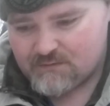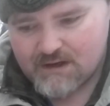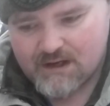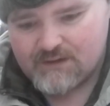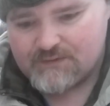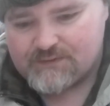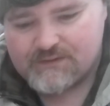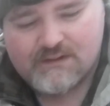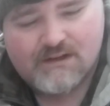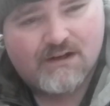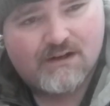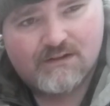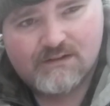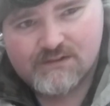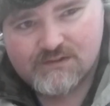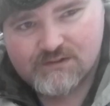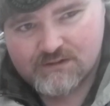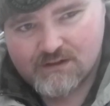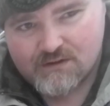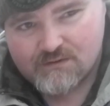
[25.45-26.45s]
wealth of
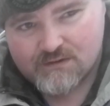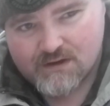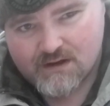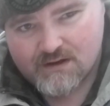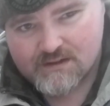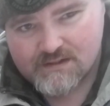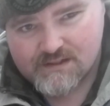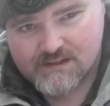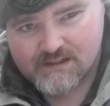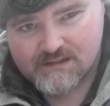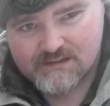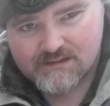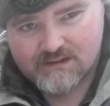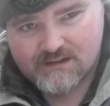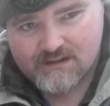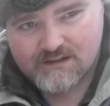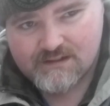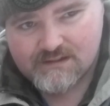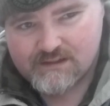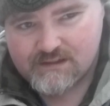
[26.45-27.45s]
knowledge, no nonsense
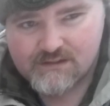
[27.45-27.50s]
guys.